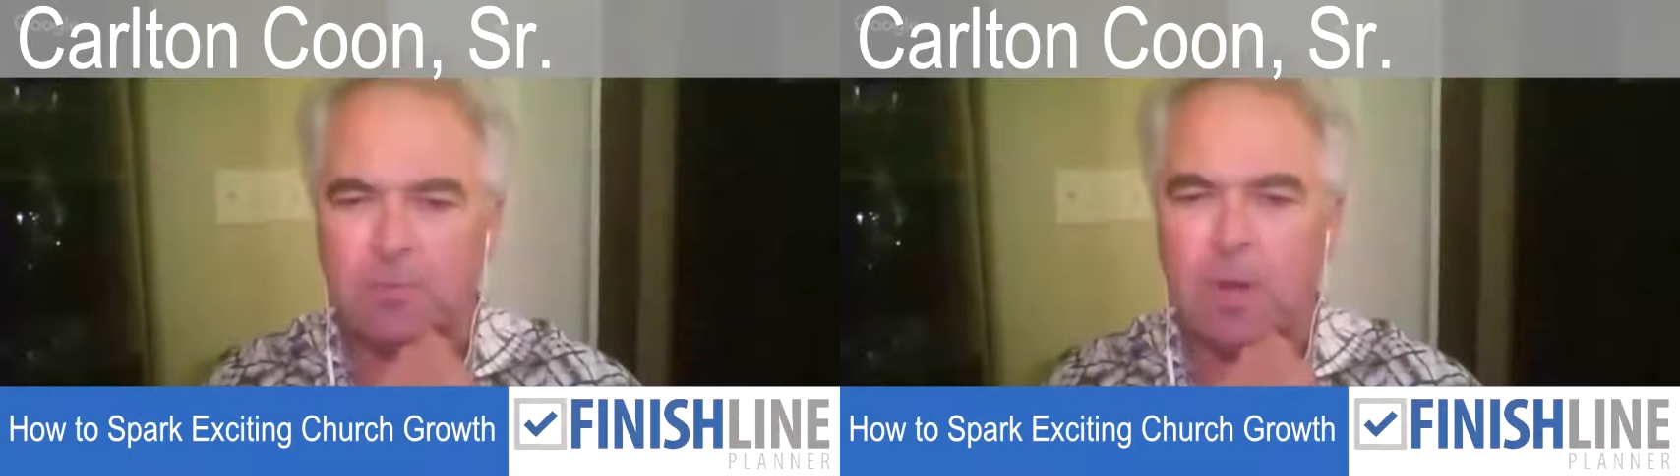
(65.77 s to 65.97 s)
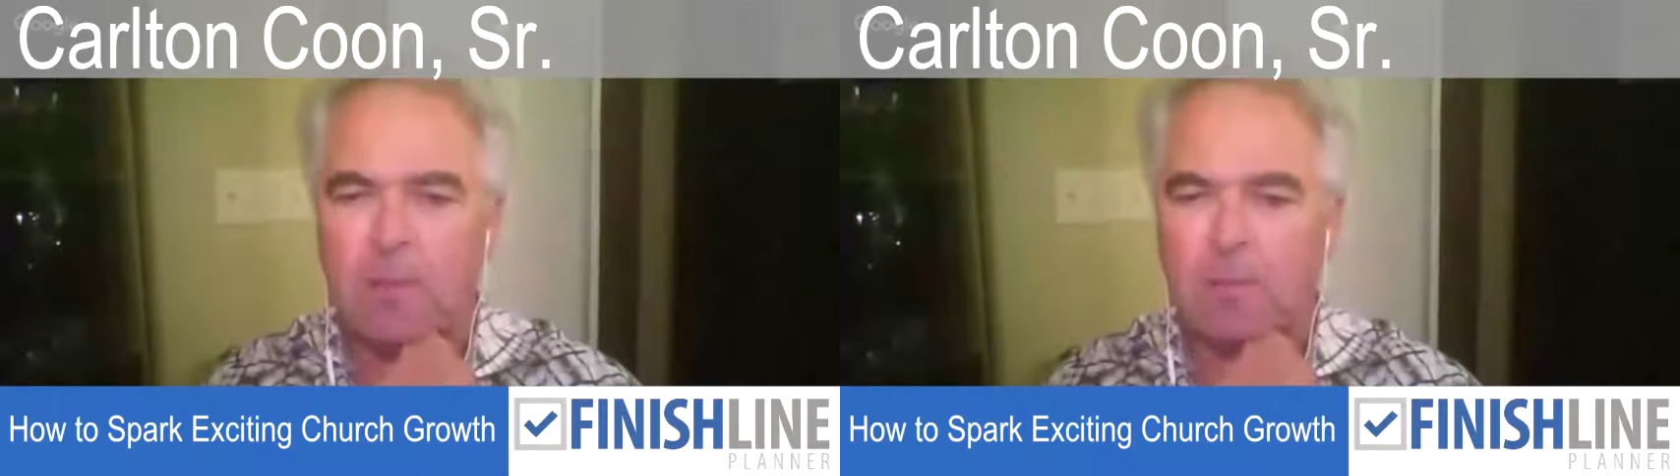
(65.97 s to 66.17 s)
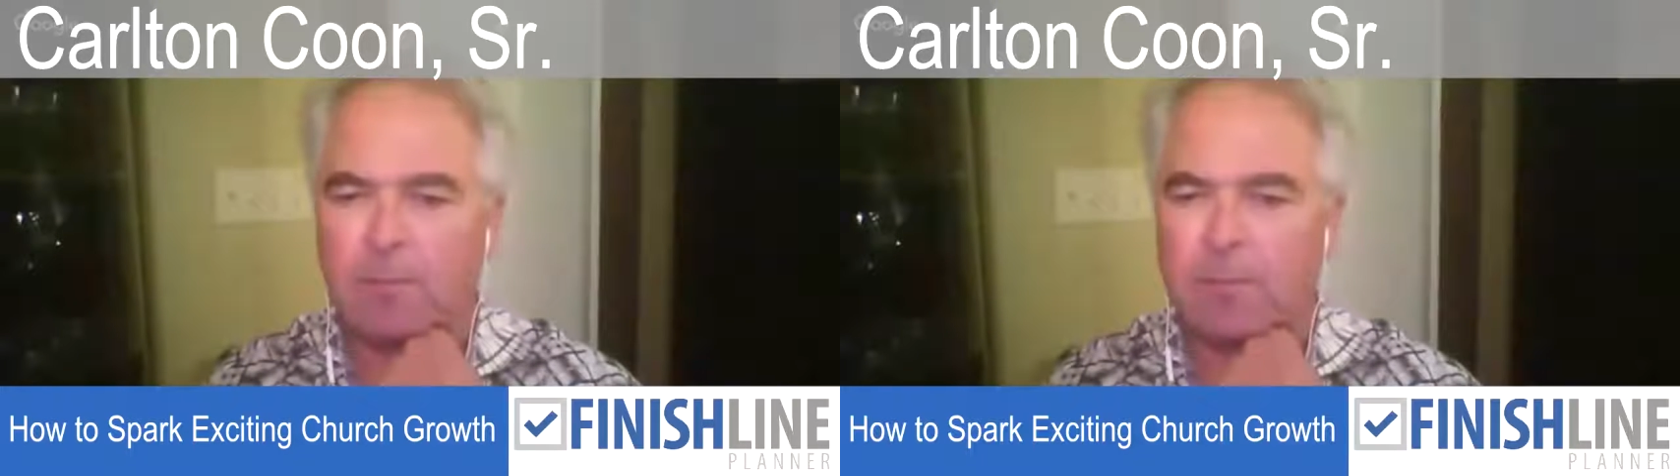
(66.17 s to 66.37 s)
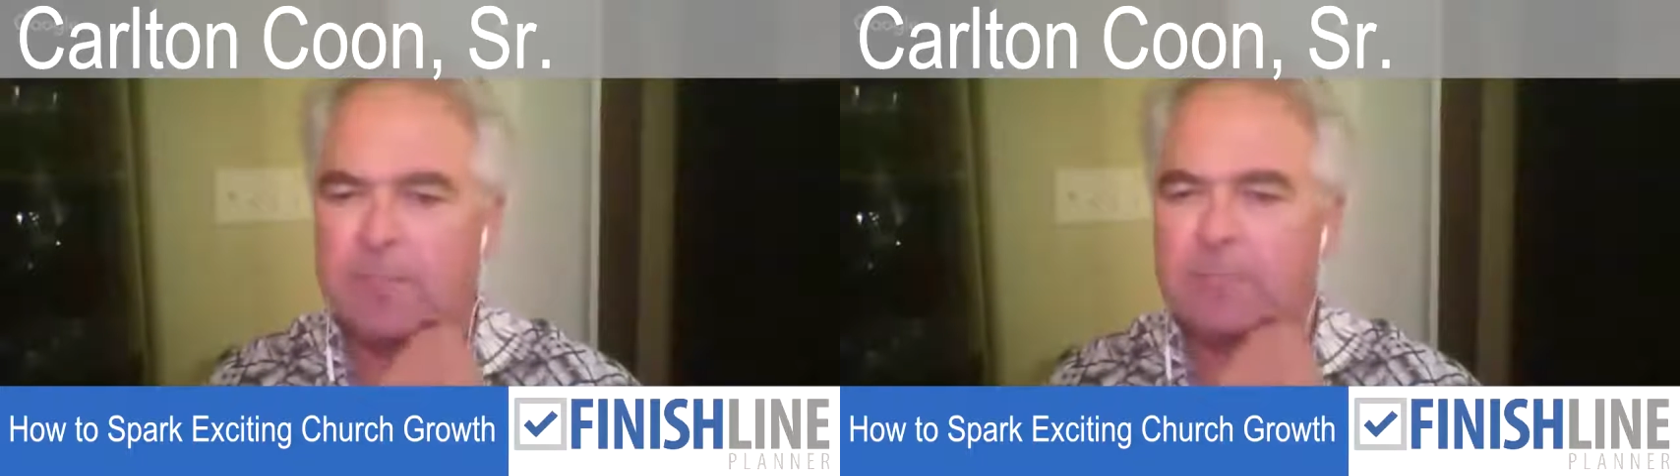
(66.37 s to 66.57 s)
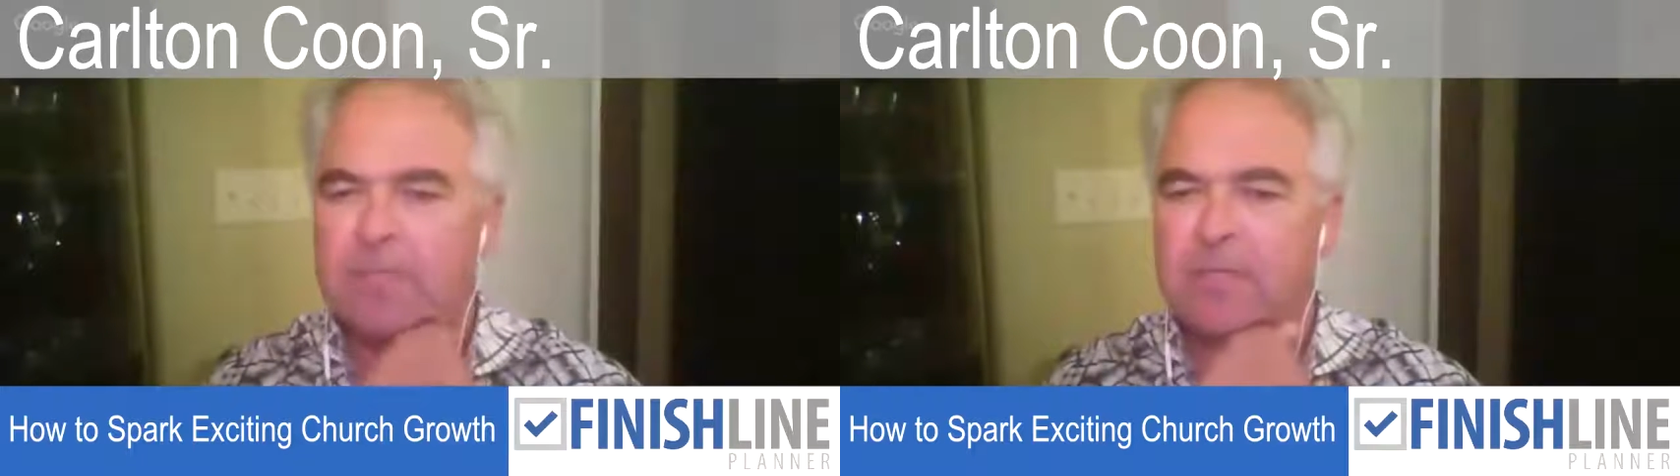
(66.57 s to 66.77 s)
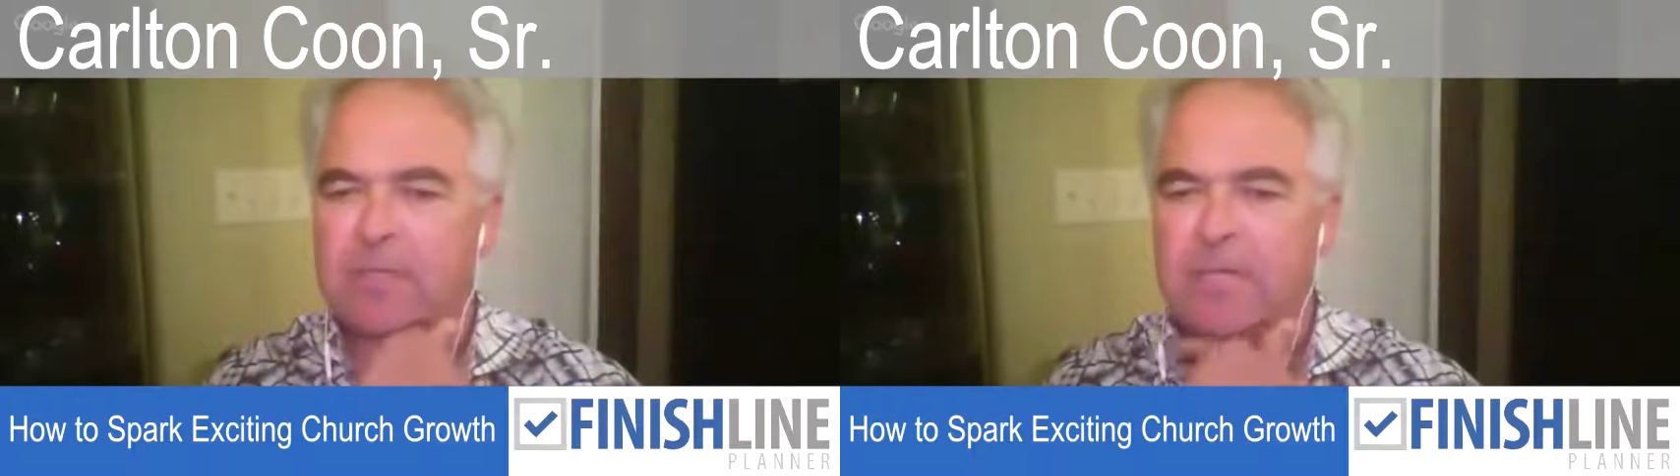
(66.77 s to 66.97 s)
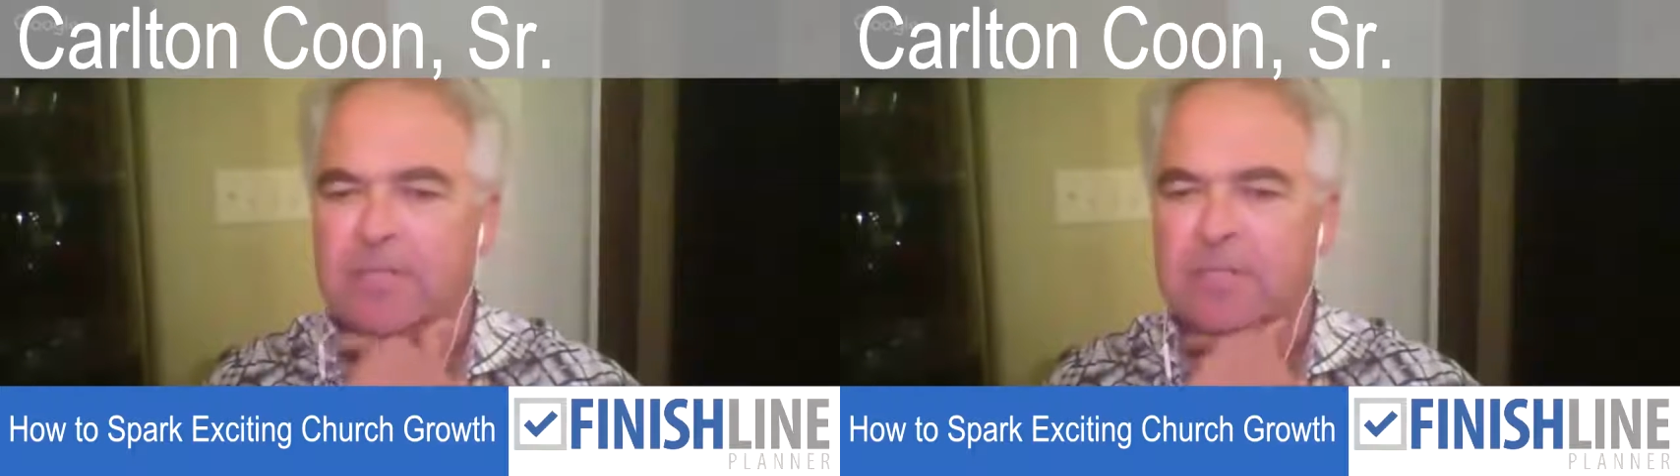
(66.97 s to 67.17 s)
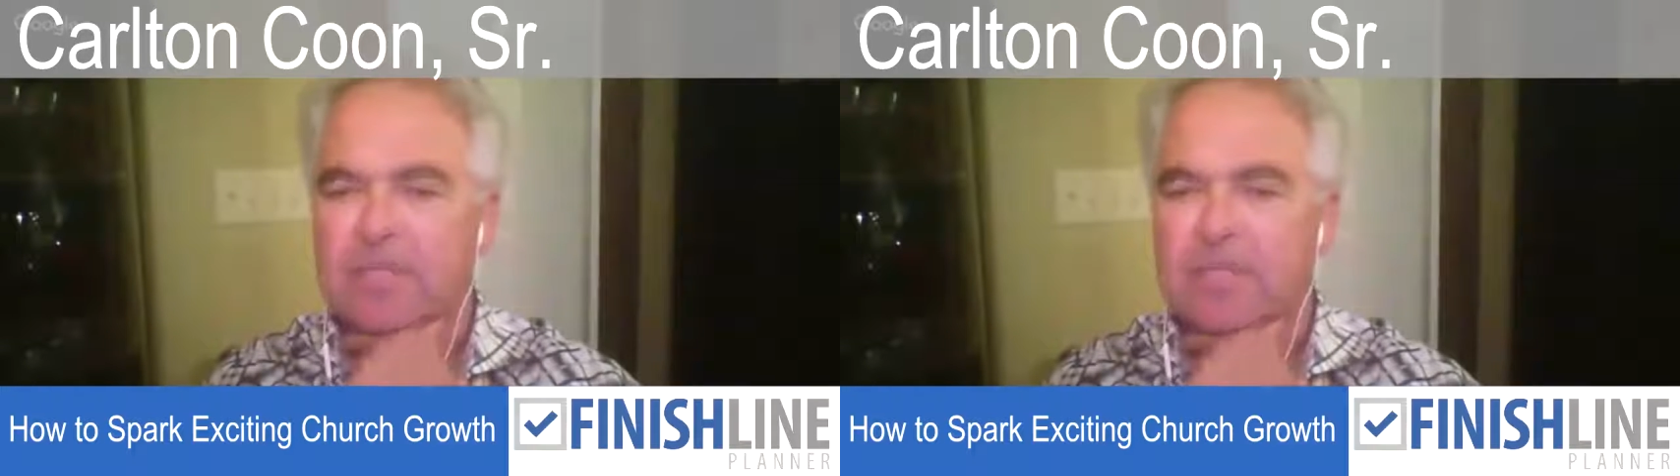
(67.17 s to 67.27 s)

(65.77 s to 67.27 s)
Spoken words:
probably spend less